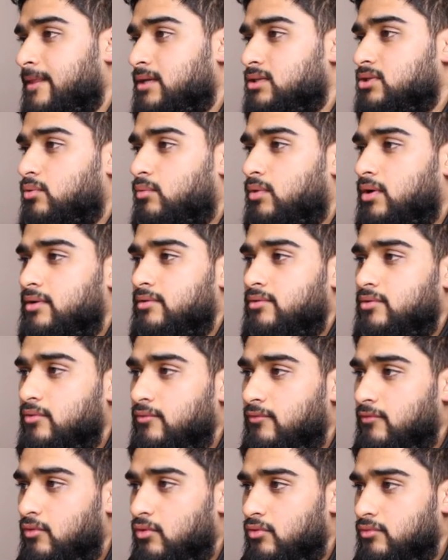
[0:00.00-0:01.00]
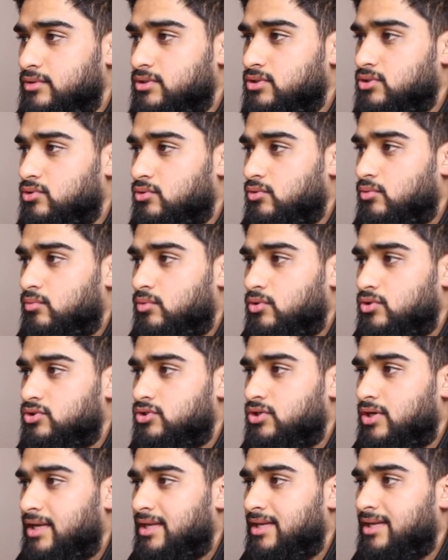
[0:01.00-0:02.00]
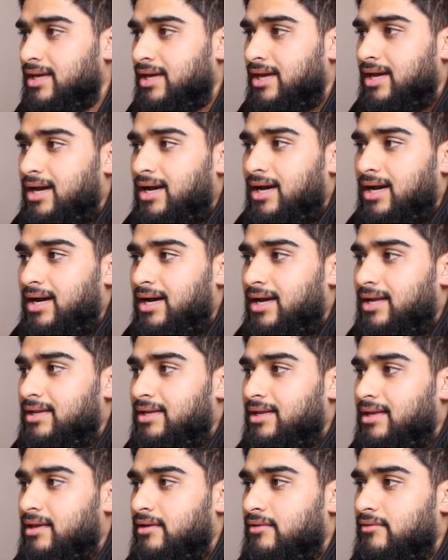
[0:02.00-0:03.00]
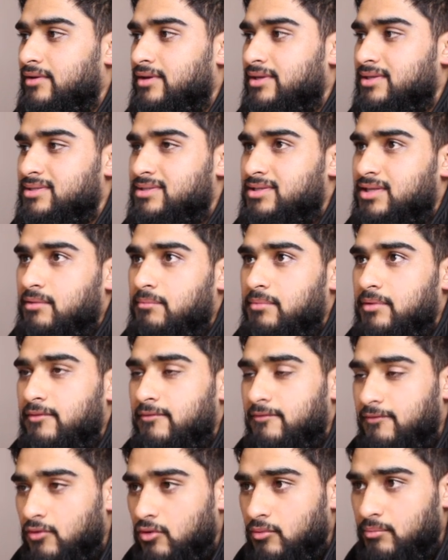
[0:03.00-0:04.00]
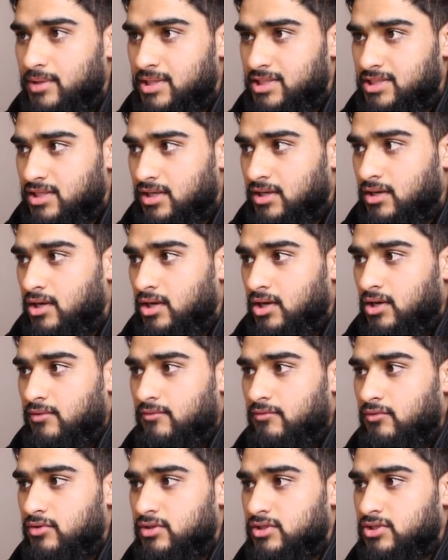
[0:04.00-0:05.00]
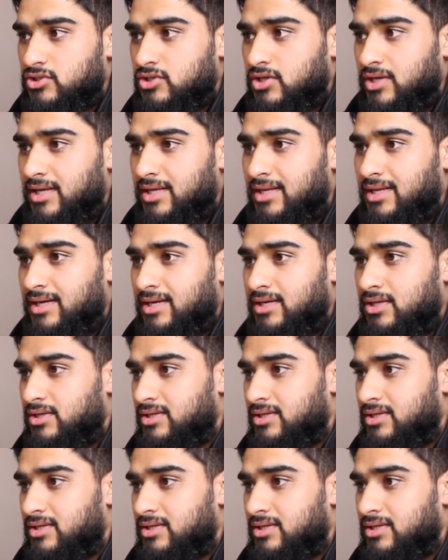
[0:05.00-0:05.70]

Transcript: So 1 to 4 risk to reward trade, and here is the before picture for this trade.